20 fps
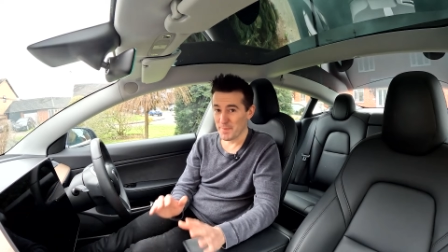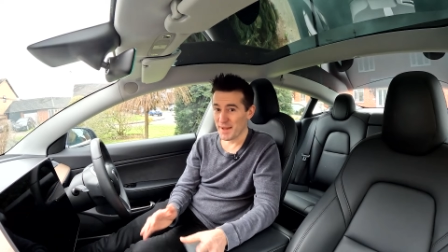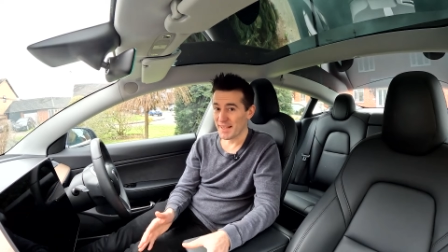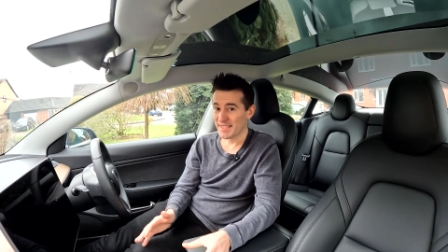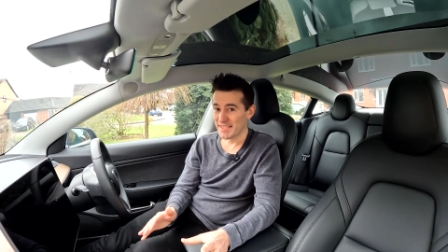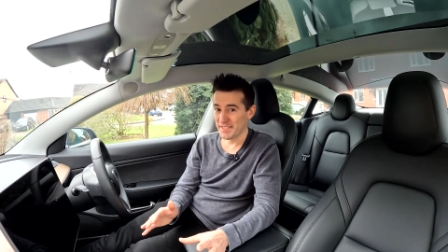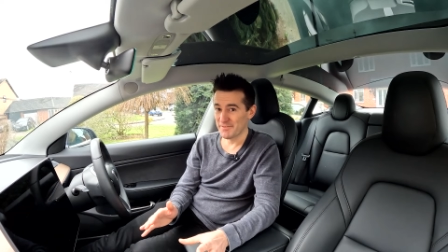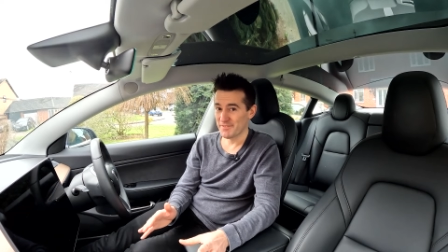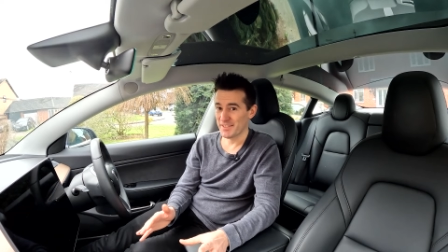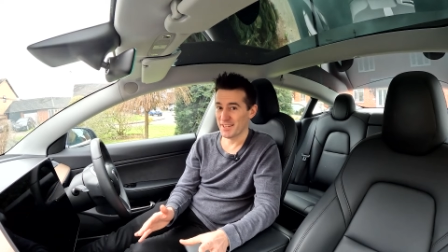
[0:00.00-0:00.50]

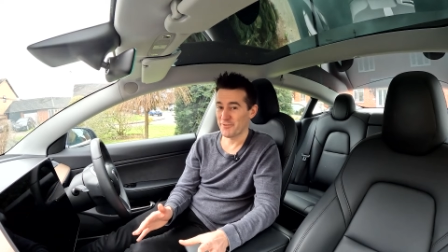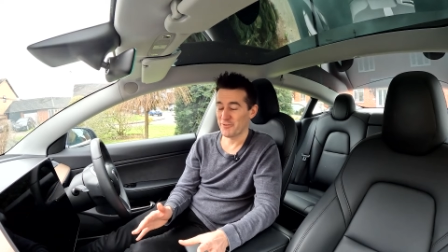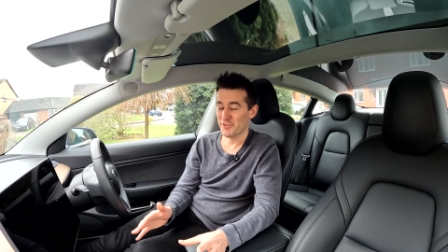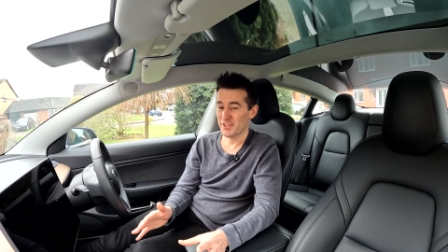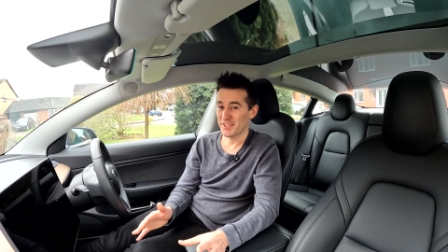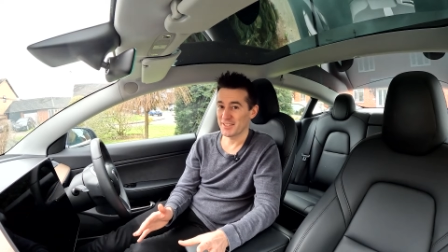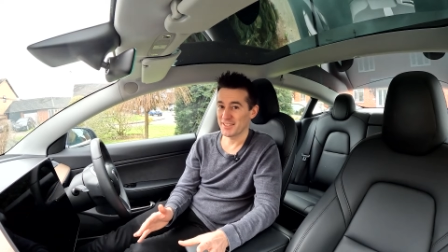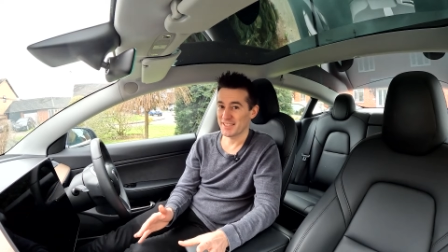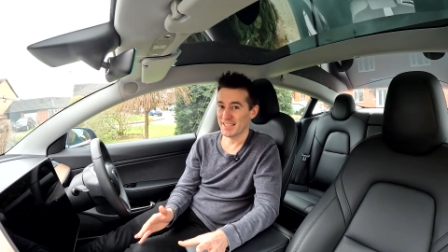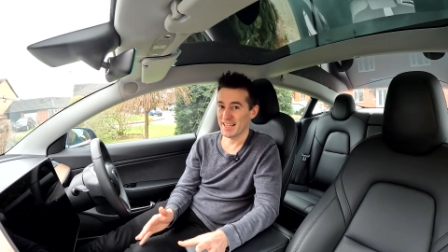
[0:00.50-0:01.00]
massive
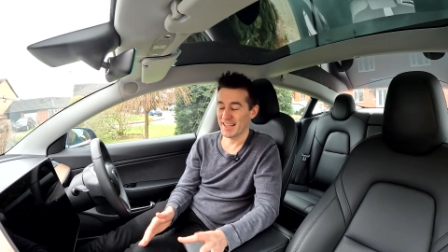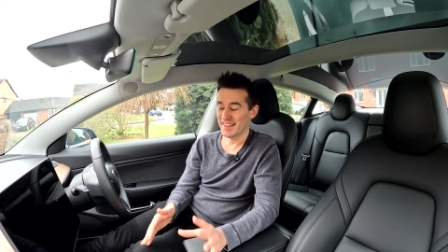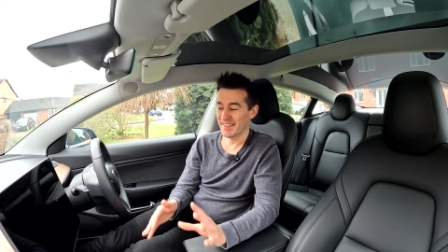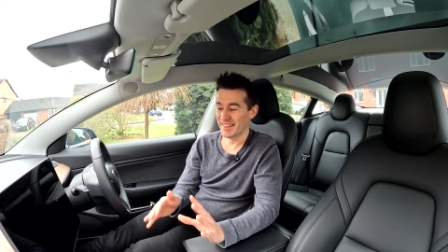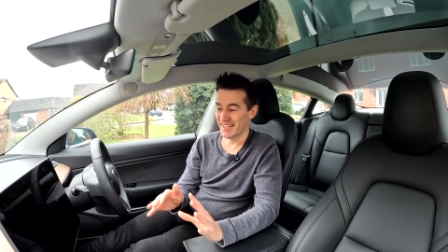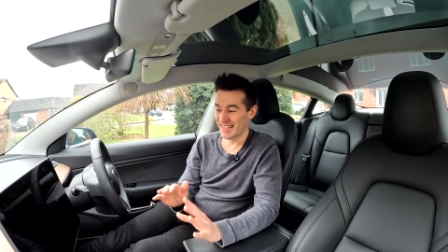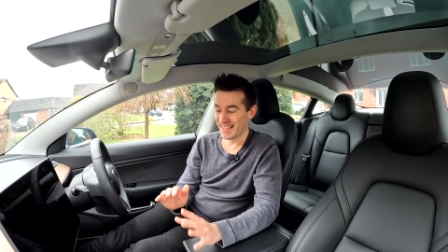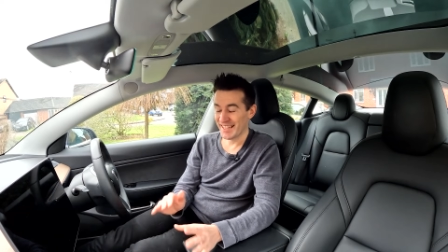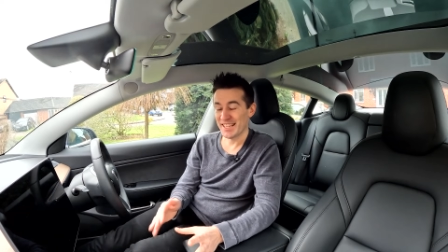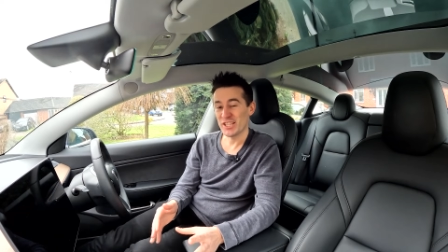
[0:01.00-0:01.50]
difference in
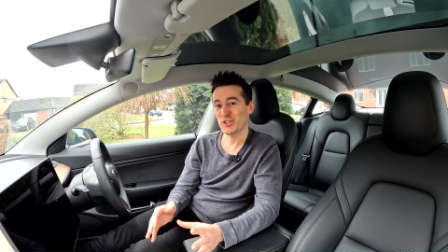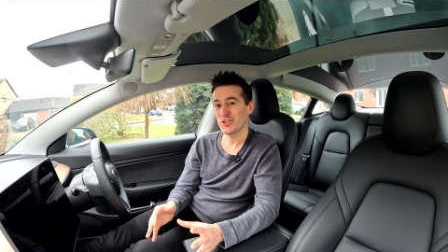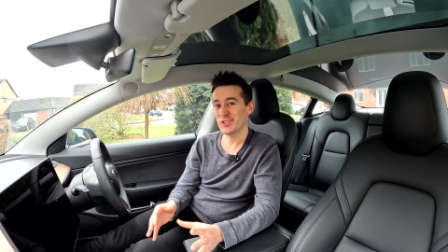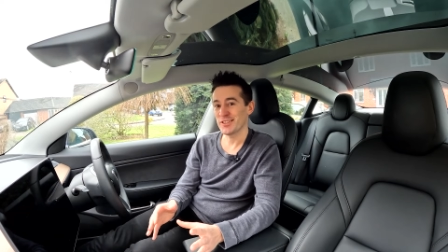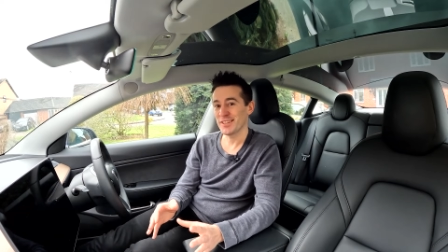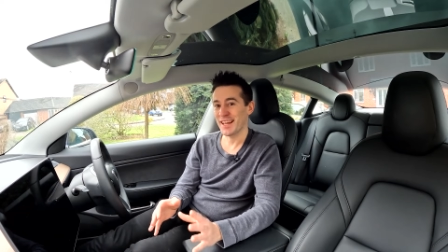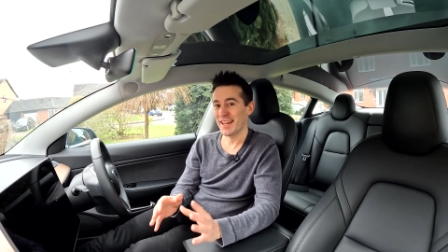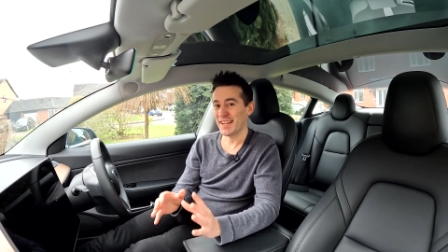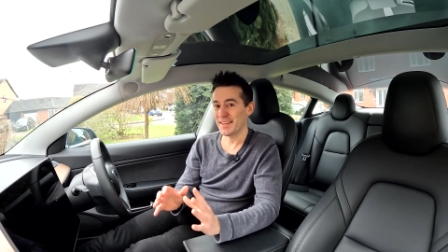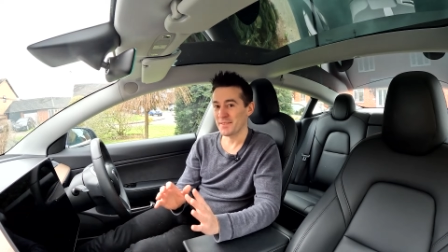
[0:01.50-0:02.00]
the
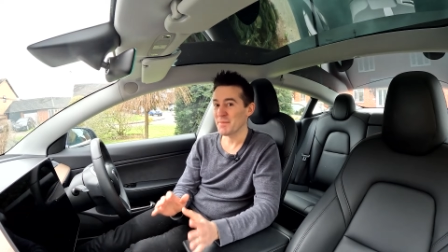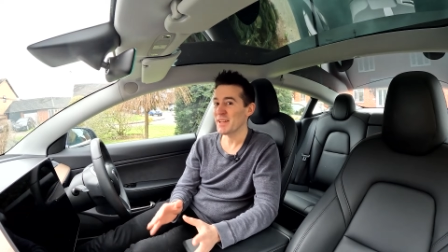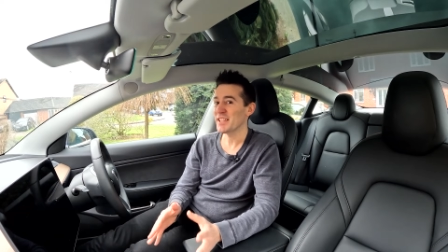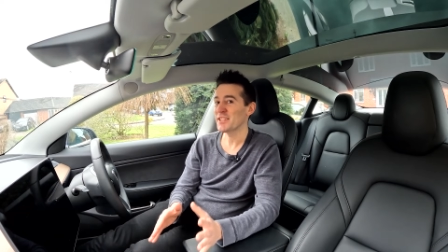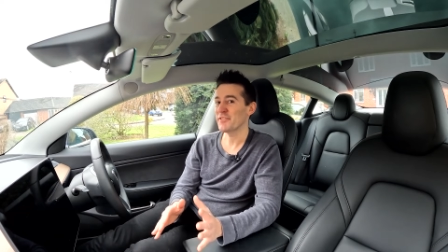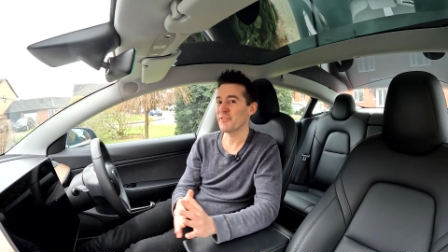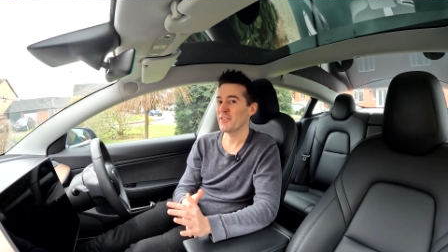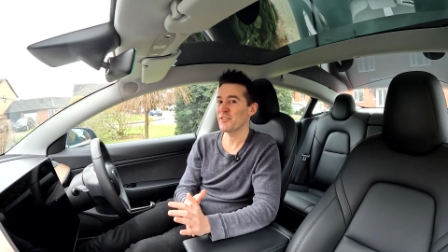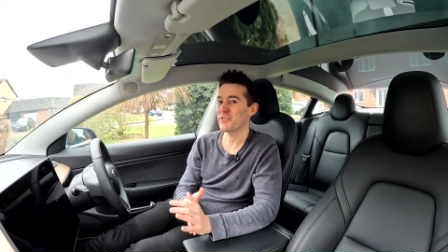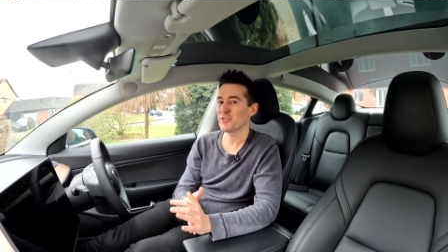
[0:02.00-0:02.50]
literal and
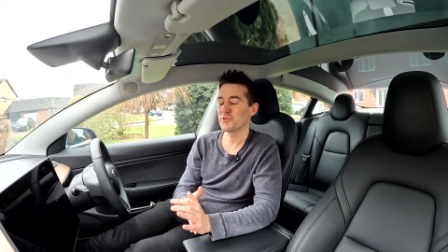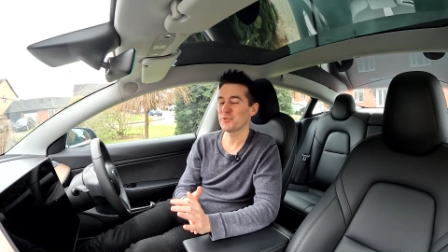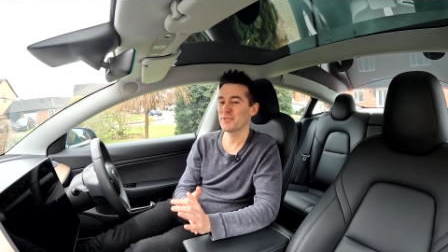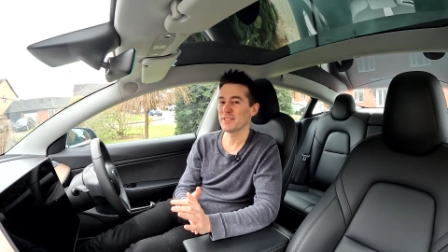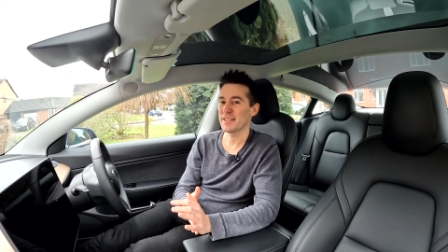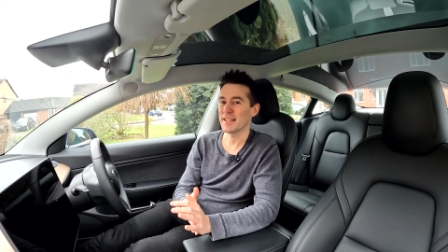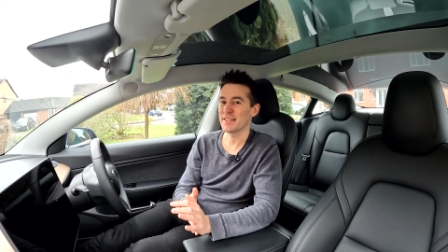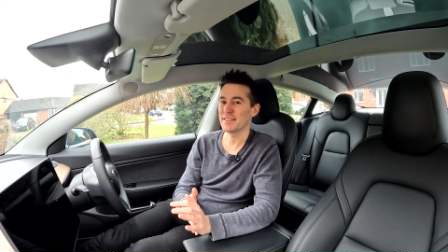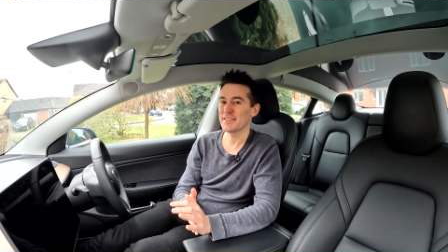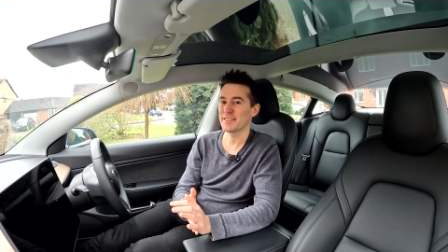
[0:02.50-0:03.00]
metaphorical
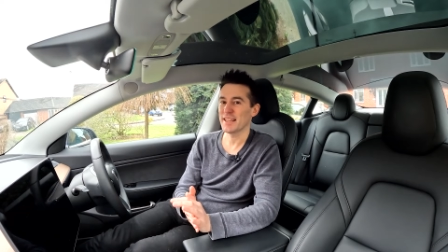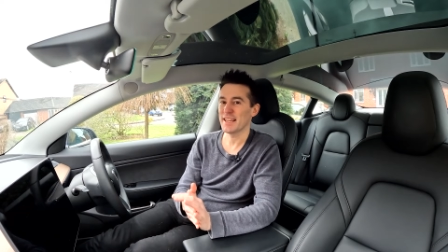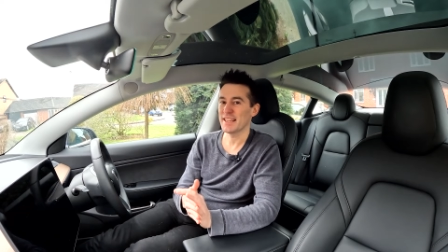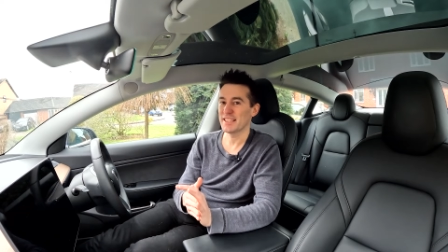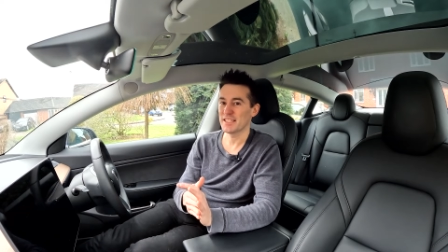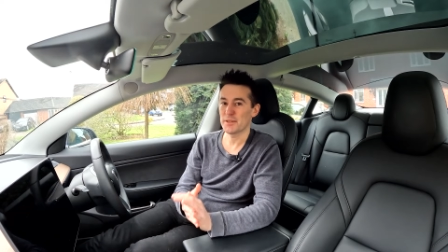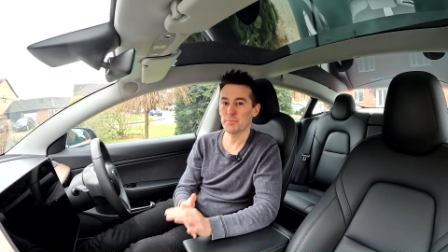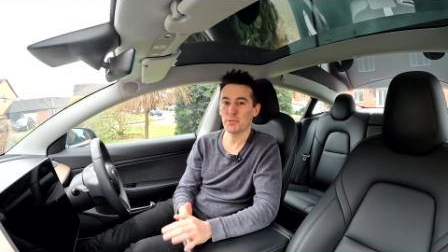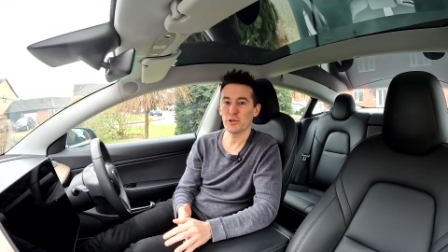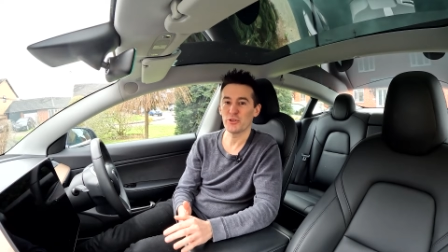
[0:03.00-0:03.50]
sense
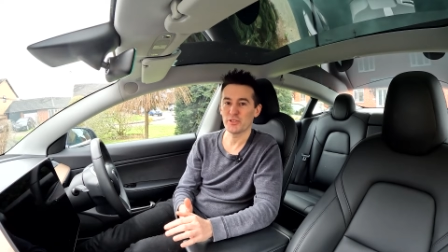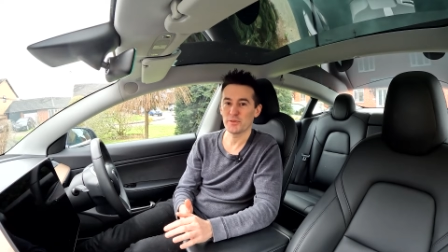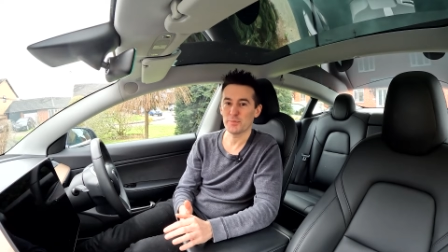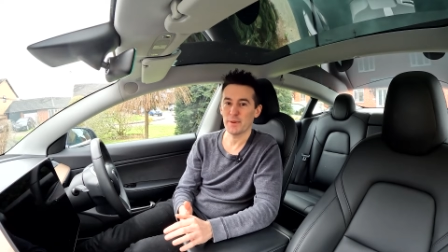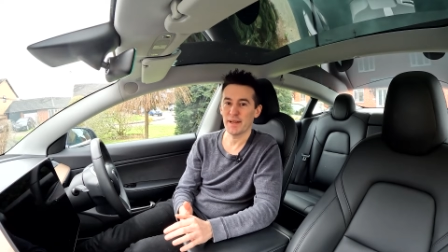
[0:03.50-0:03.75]
is the boot